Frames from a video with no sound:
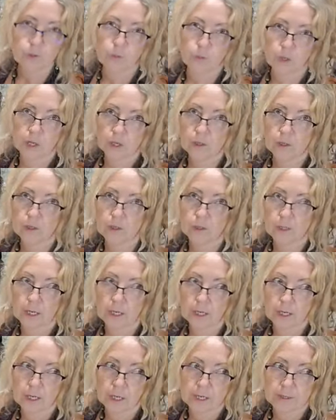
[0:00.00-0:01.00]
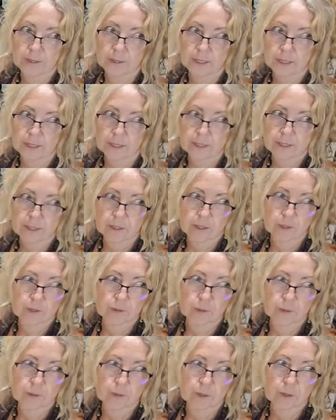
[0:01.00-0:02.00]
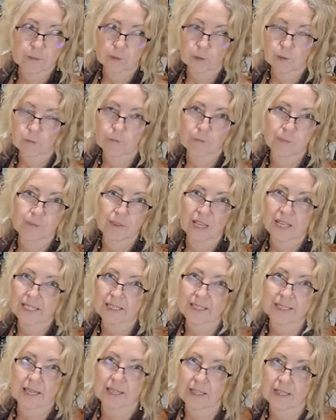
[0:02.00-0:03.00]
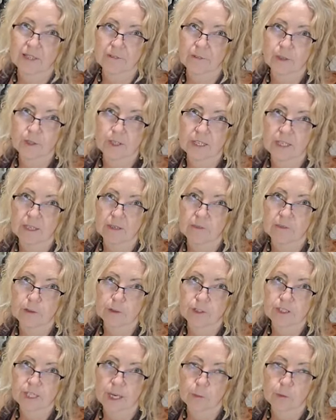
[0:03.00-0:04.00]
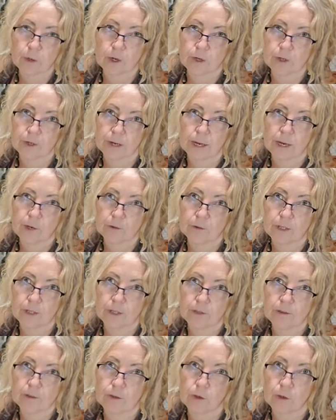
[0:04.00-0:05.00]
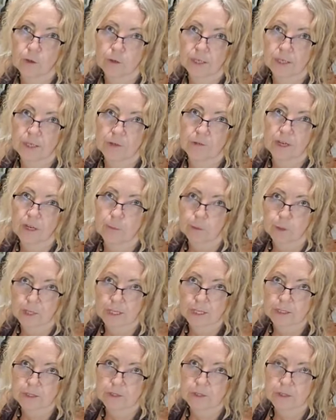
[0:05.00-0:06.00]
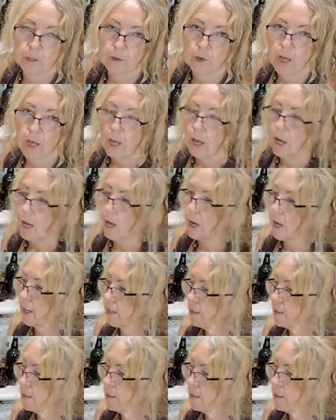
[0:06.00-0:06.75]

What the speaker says: water, I think, they say that if you leave your tap water out, then the chlorine evaporates. So I